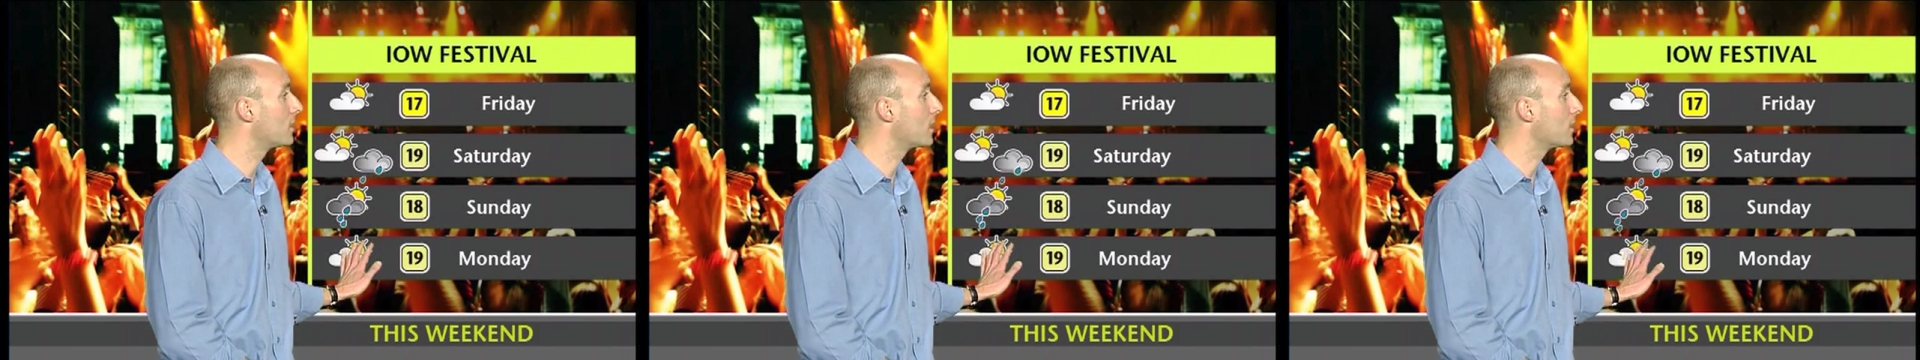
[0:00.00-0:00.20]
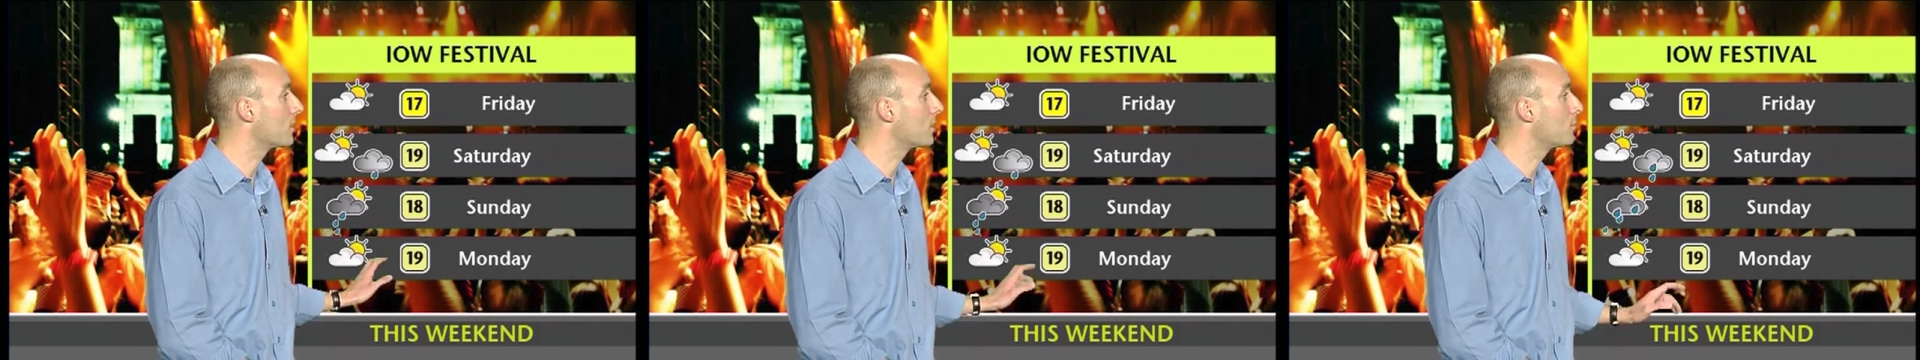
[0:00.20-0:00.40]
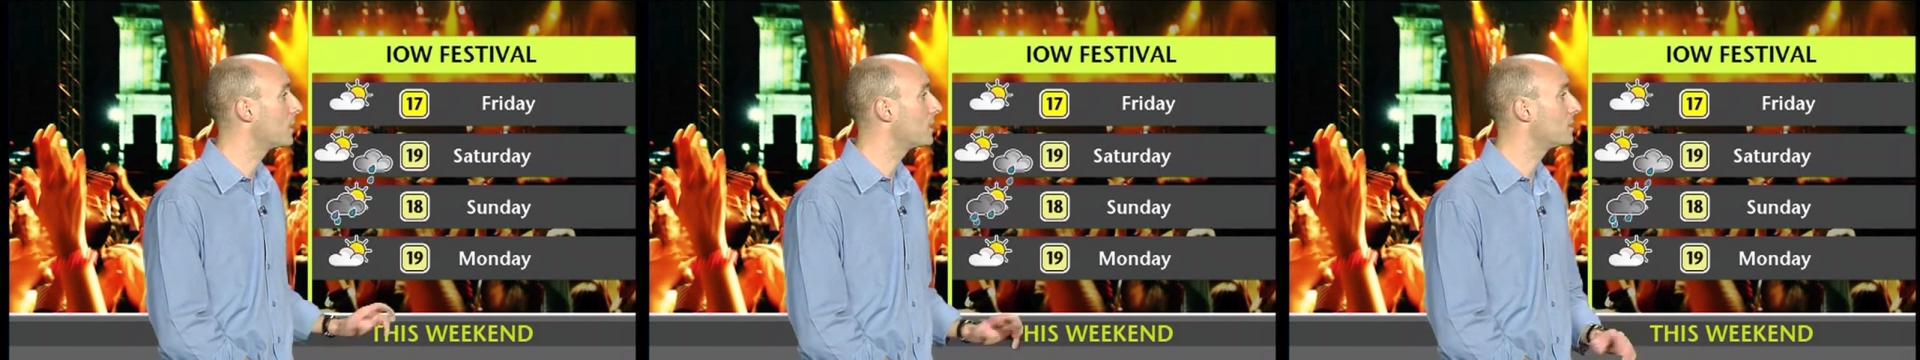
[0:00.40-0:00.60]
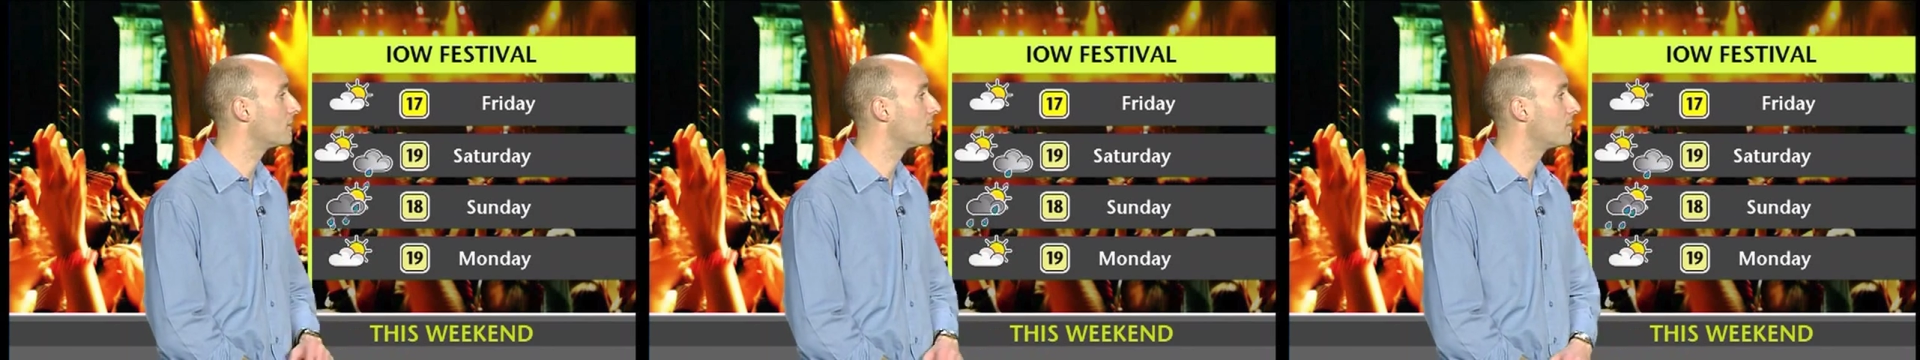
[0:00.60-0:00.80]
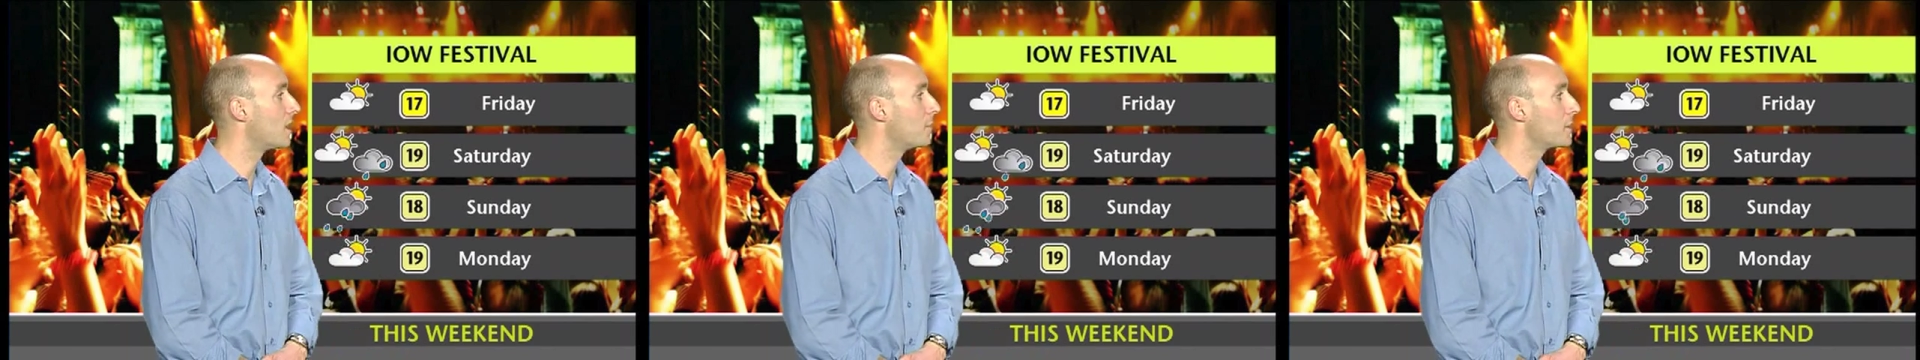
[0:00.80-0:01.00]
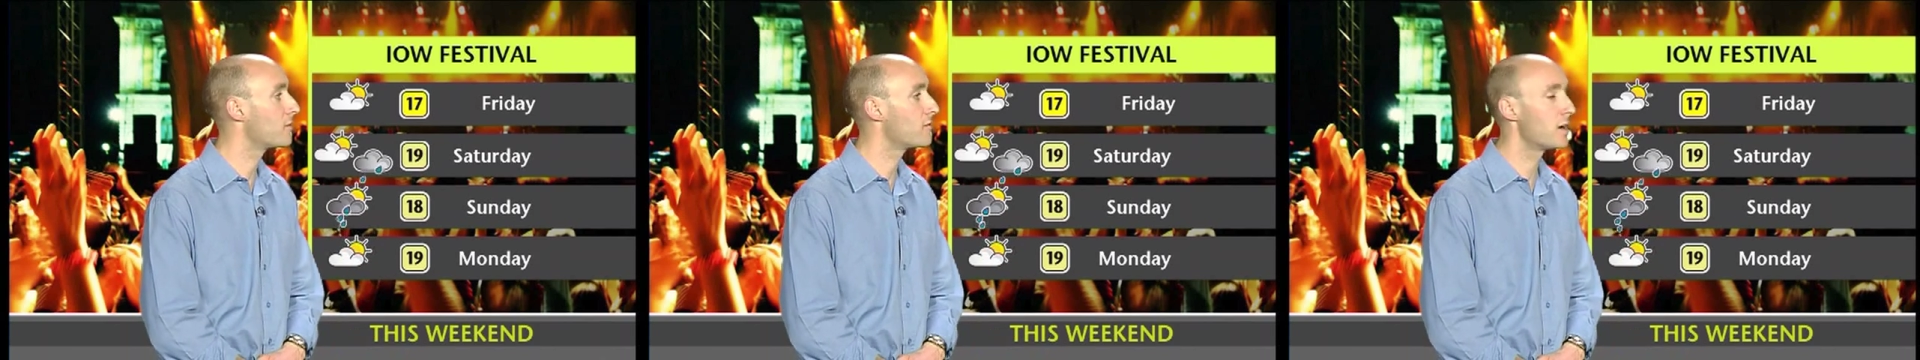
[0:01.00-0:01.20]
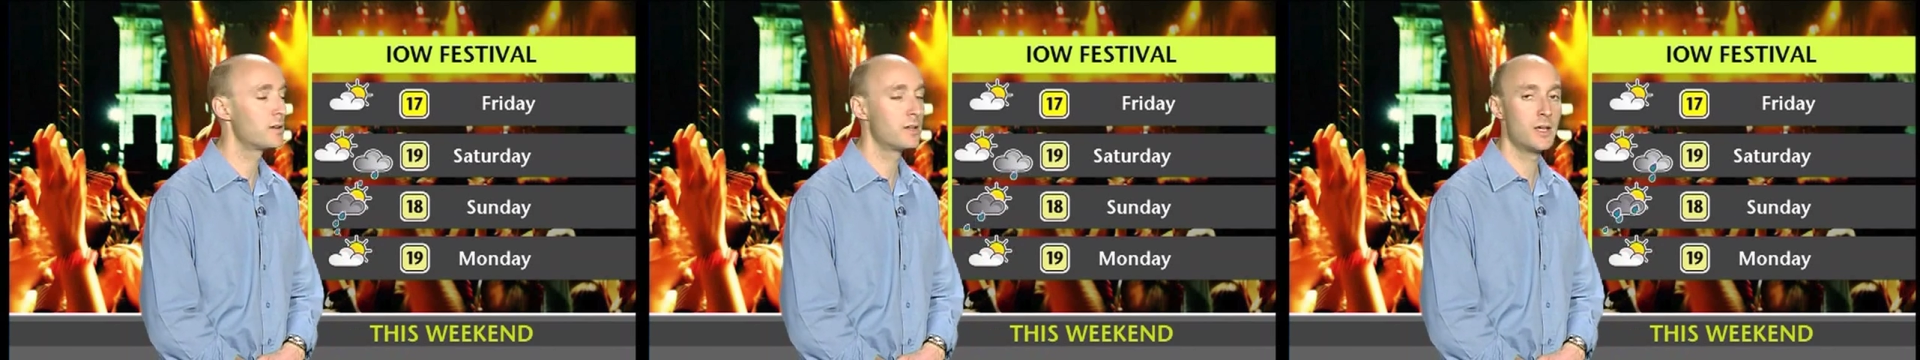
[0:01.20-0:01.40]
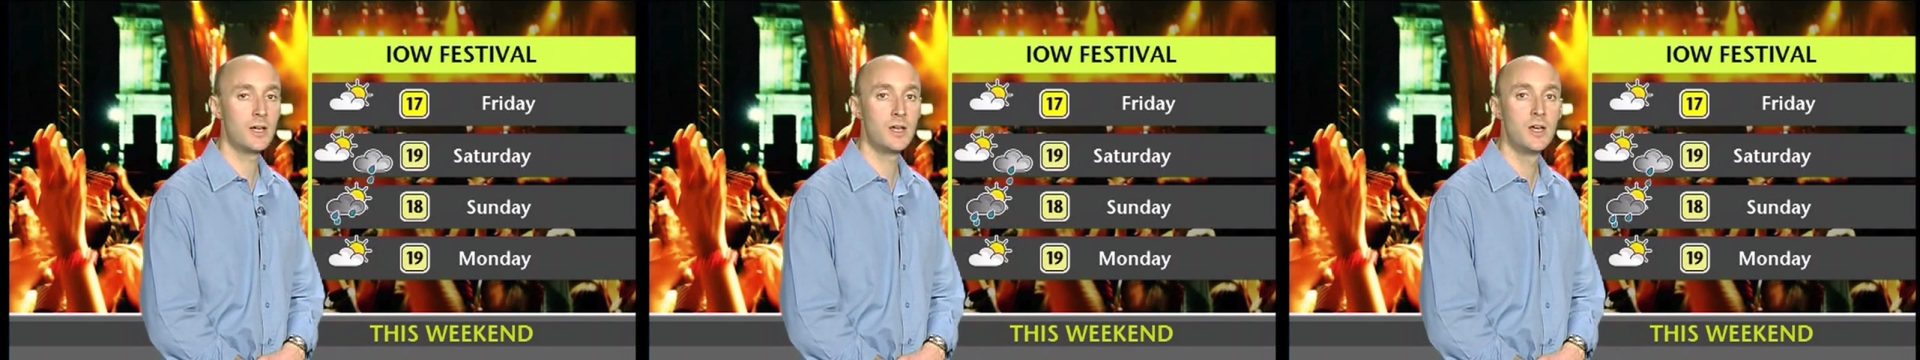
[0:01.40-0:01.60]
day though, plenty of fine weather around
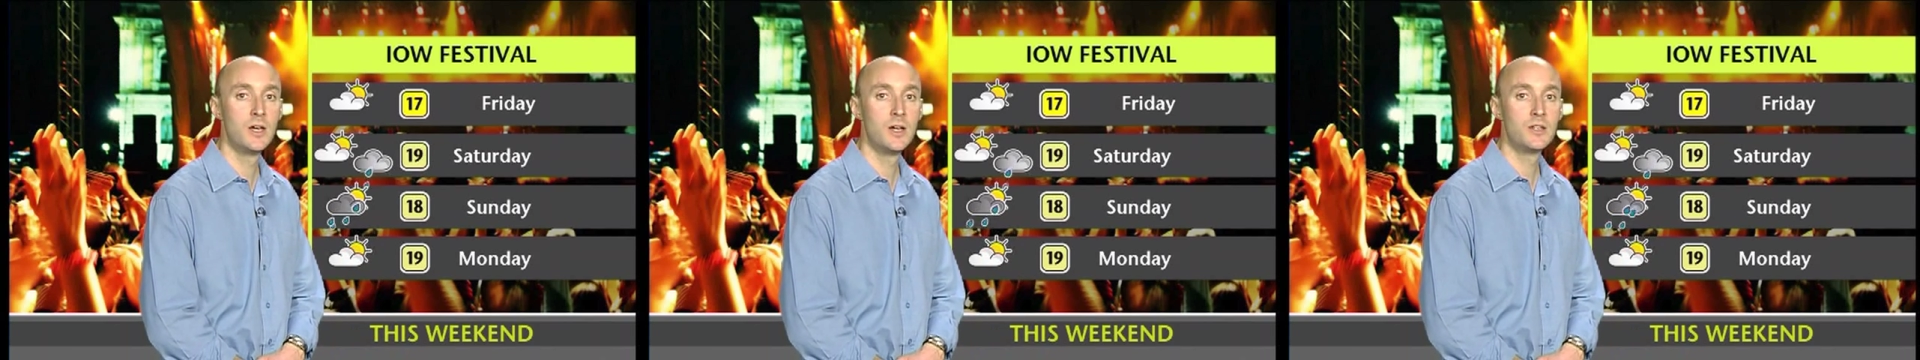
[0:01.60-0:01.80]
here.